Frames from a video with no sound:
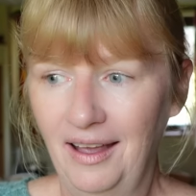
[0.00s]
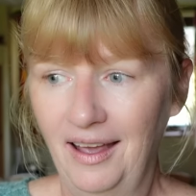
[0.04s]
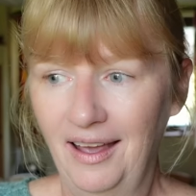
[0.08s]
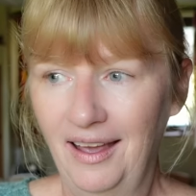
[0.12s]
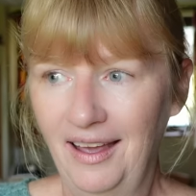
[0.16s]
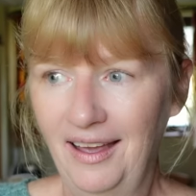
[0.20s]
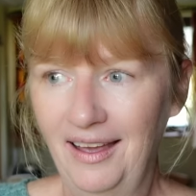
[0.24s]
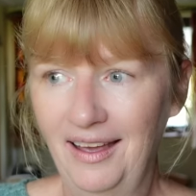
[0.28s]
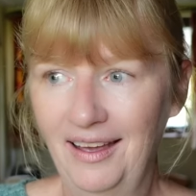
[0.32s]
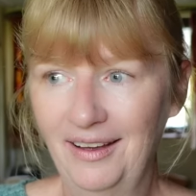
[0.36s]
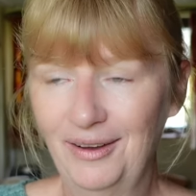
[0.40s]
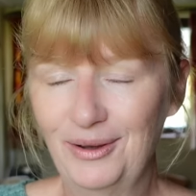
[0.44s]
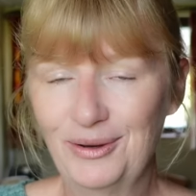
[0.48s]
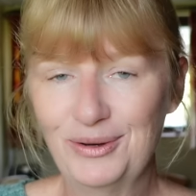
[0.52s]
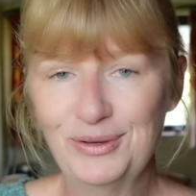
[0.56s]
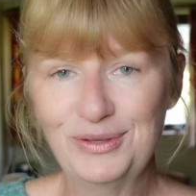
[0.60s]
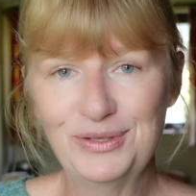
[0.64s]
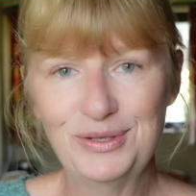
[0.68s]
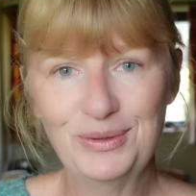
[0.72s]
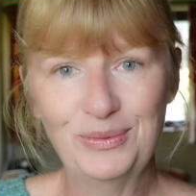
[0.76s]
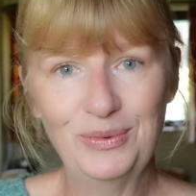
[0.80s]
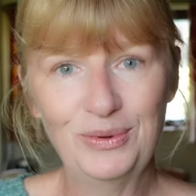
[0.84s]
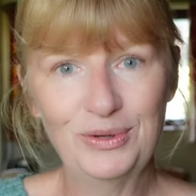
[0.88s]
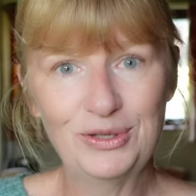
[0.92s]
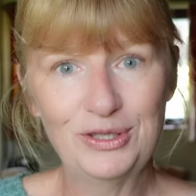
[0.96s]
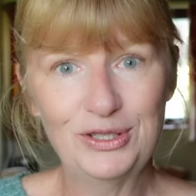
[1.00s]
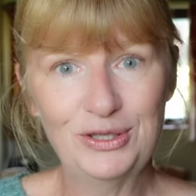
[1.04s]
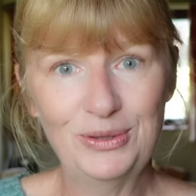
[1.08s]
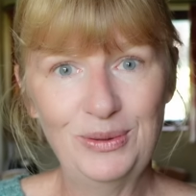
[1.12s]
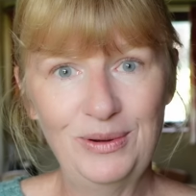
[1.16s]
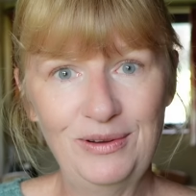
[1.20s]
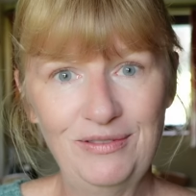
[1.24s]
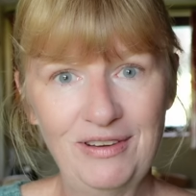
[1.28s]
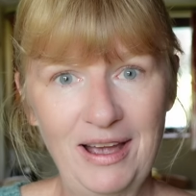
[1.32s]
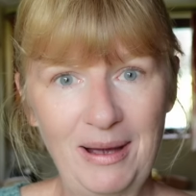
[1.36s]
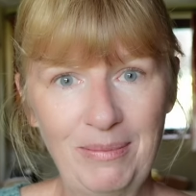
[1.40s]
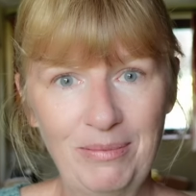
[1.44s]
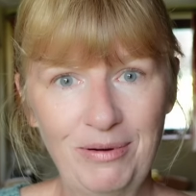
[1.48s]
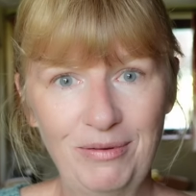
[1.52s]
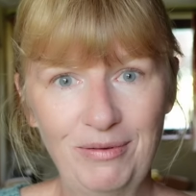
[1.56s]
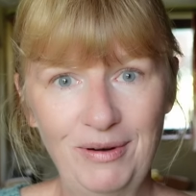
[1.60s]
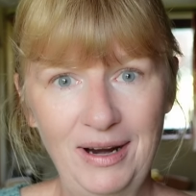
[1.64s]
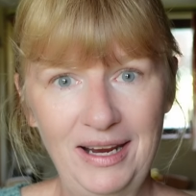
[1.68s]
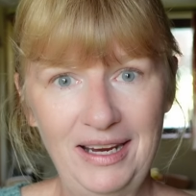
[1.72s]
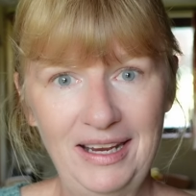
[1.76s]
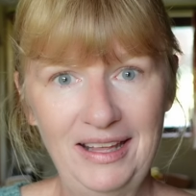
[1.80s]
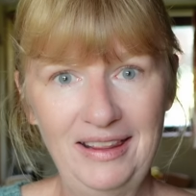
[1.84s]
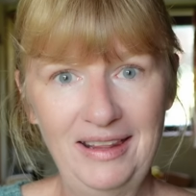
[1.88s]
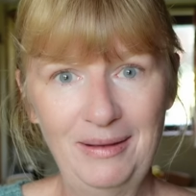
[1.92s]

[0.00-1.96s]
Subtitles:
caused the water to evaporate,